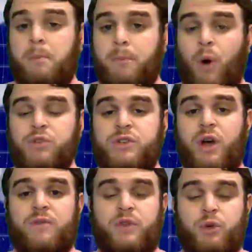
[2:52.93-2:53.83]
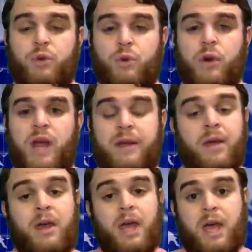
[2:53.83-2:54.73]
most of Ukraine
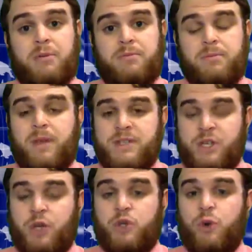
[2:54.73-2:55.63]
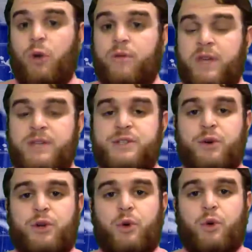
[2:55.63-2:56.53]
and is in control of
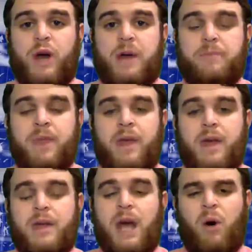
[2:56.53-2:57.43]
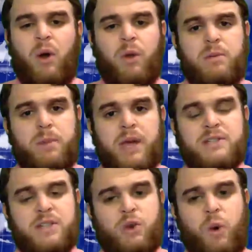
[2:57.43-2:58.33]
eastern Ukraine. Now, it only
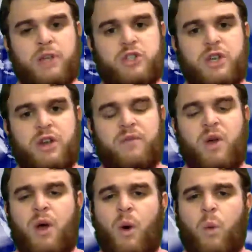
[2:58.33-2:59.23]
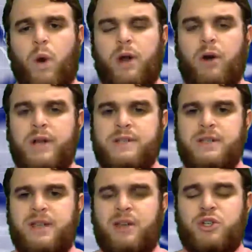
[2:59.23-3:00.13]
begs the question of what are his
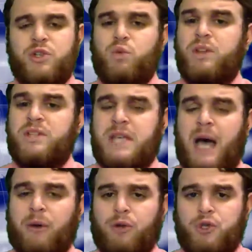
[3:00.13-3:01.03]
intentions with Donald